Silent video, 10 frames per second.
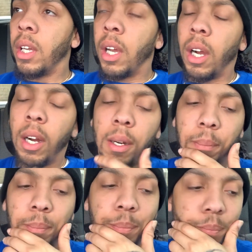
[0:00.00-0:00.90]

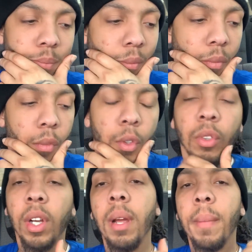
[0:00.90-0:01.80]
Um, you
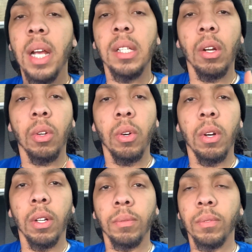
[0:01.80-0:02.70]
throw your man's out the
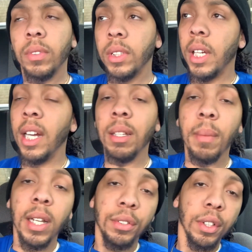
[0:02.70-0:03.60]
car. Your other
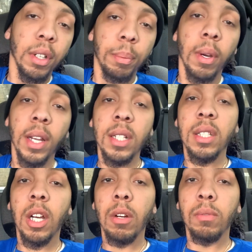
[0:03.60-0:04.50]
man took it upon
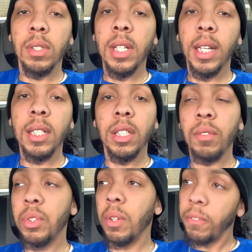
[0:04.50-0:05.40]
himself to take
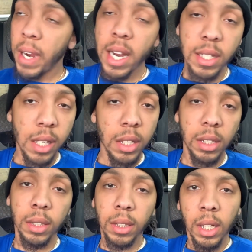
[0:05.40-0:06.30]
himself to a fire
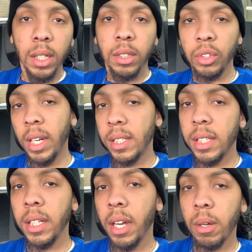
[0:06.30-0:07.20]
station, try to
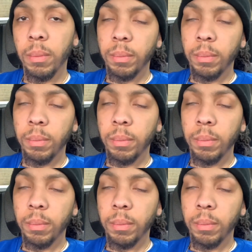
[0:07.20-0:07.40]
seek help.